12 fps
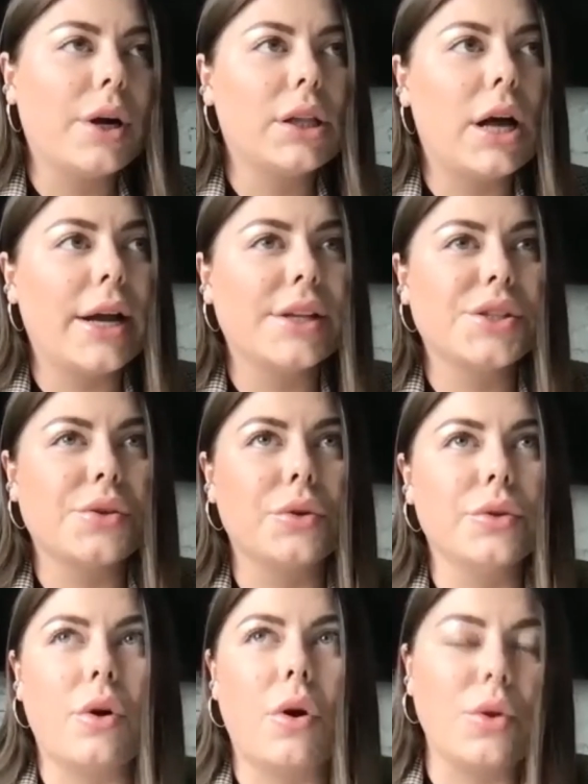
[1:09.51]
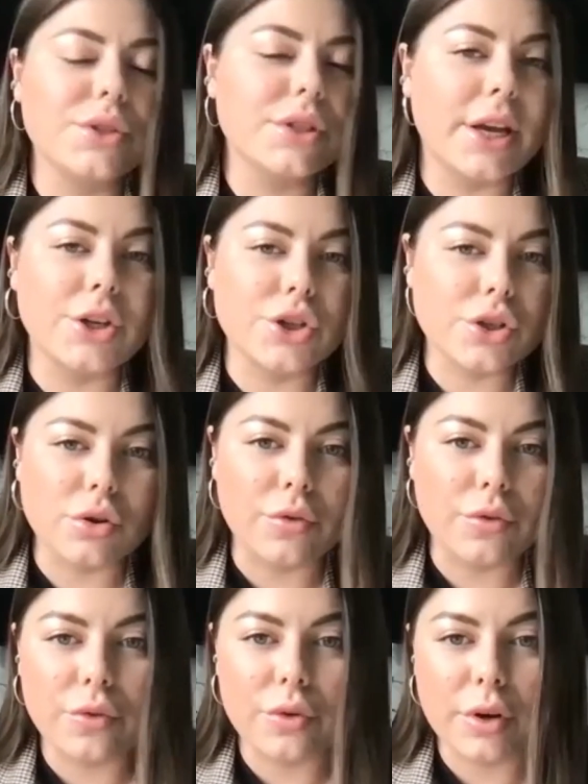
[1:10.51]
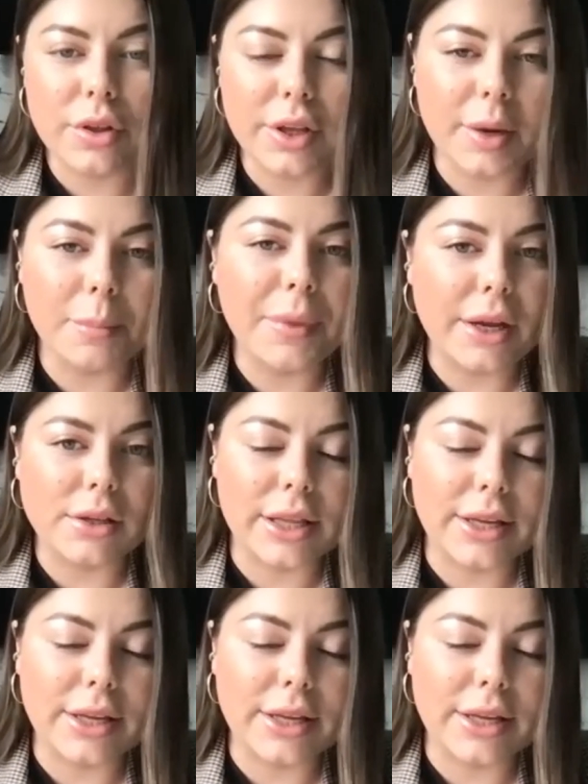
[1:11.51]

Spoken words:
clients on all stages of the campaign,